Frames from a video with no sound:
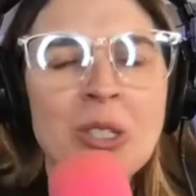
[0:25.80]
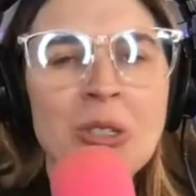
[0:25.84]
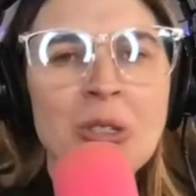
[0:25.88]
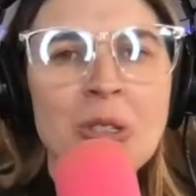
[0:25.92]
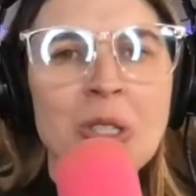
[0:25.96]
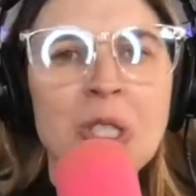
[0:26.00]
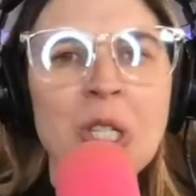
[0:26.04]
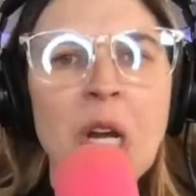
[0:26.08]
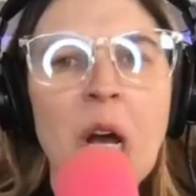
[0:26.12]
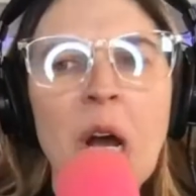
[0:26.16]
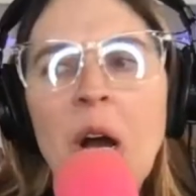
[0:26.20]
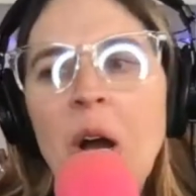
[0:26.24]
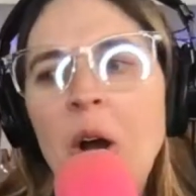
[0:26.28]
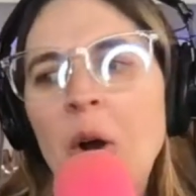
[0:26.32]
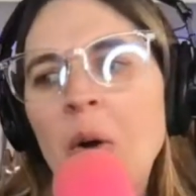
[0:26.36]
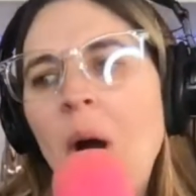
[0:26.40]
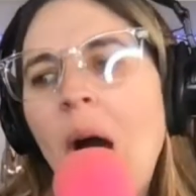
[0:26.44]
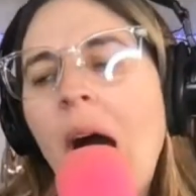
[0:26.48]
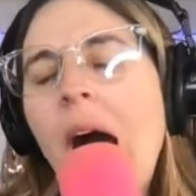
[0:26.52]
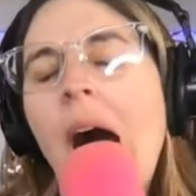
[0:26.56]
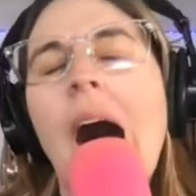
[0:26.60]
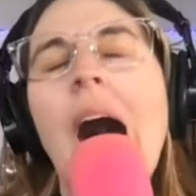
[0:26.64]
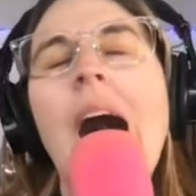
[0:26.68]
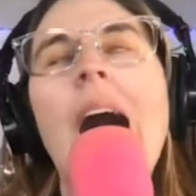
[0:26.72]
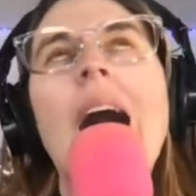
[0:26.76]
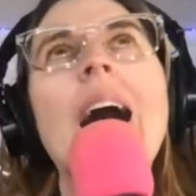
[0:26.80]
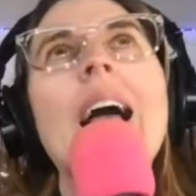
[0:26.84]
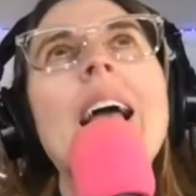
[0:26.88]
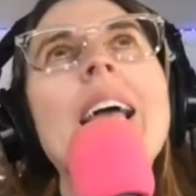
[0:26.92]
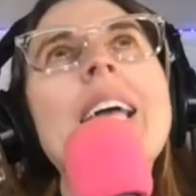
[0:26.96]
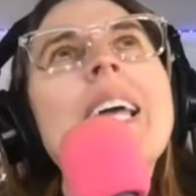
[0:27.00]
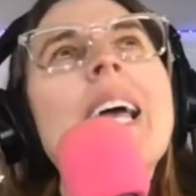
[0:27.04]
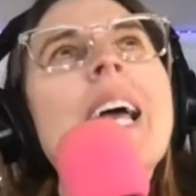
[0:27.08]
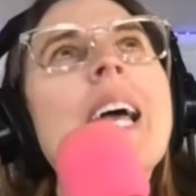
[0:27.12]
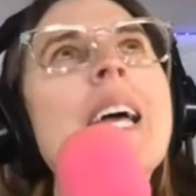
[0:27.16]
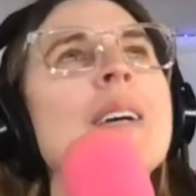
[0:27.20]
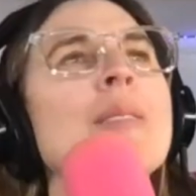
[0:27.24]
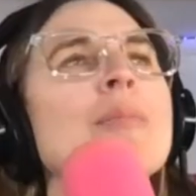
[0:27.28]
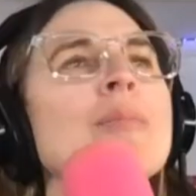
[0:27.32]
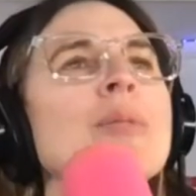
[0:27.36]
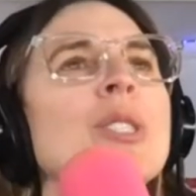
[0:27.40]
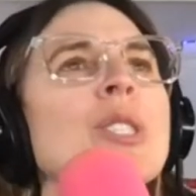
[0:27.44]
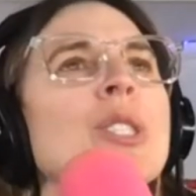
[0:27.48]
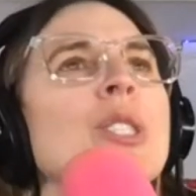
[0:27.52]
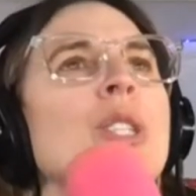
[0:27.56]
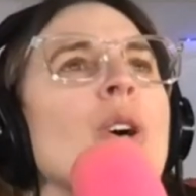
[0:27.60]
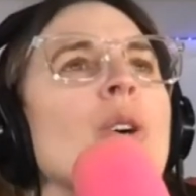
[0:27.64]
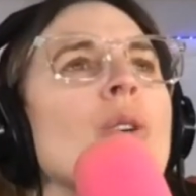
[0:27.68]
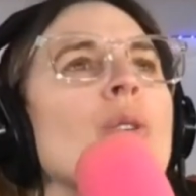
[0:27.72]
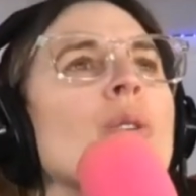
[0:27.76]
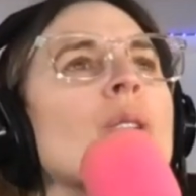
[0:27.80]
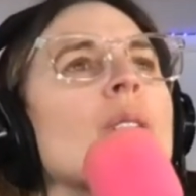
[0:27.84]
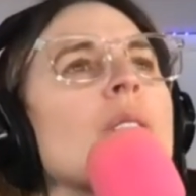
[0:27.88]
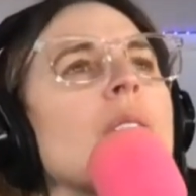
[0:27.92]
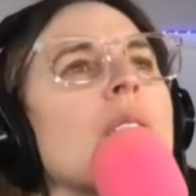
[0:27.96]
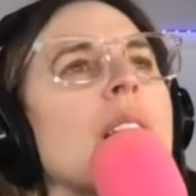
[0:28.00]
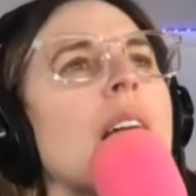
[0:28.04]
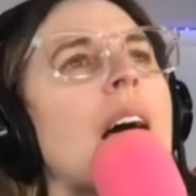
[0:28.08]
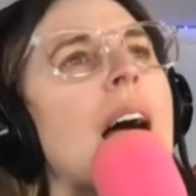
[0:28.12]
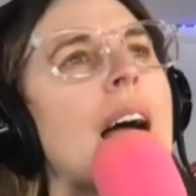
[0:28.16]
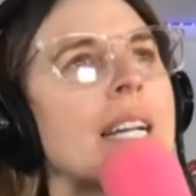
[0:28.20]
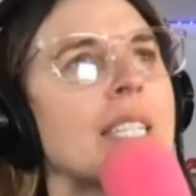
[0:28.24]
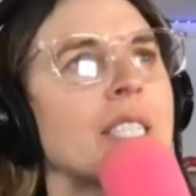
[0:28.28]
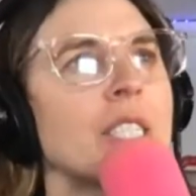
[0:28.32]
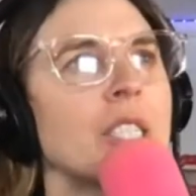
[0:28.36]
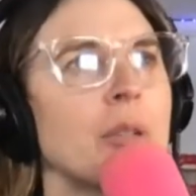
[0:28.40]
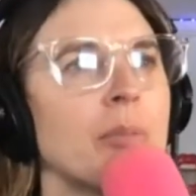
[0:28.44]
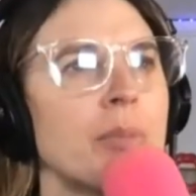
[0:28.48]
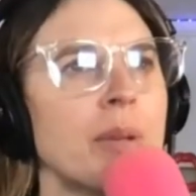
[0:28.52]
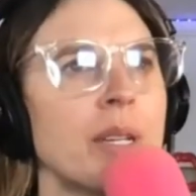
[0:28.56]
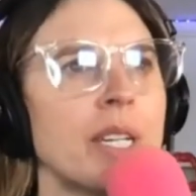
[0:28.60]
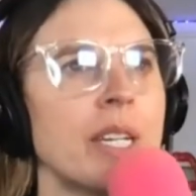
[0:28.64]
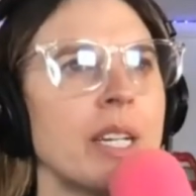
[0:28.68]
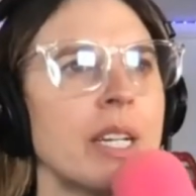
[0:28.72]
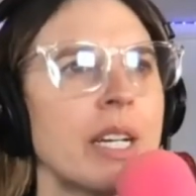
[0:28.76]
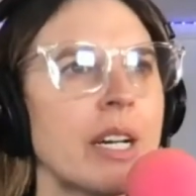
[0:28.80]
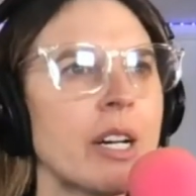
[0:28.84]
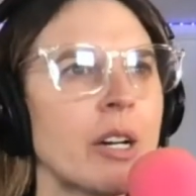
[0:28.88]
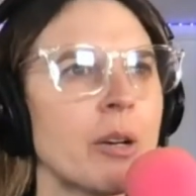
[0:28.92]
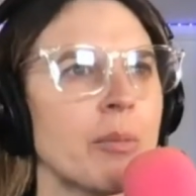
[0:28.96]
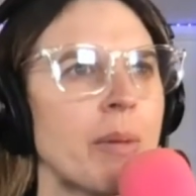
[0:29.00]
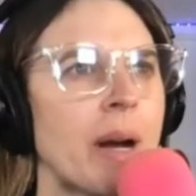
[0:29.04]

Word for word: Show. I am so glad to be here.